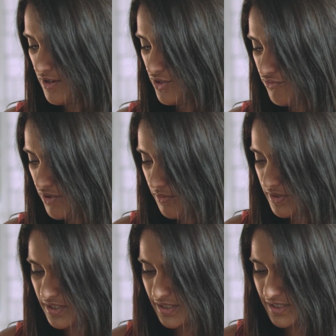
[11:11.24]
you know
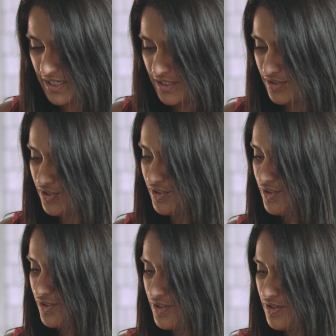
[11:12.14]
it's going to taste
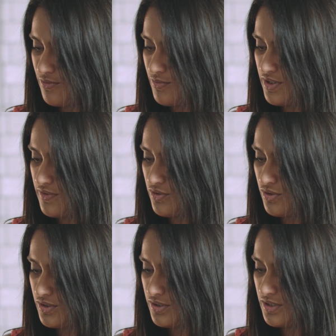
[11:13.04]
good when you've
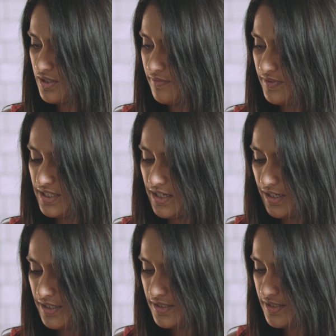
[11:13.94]
got such lovely
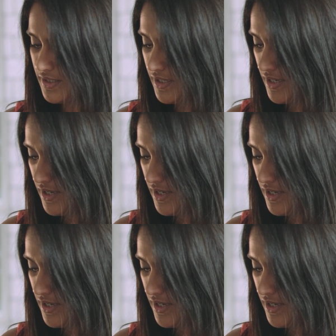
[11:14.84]
colours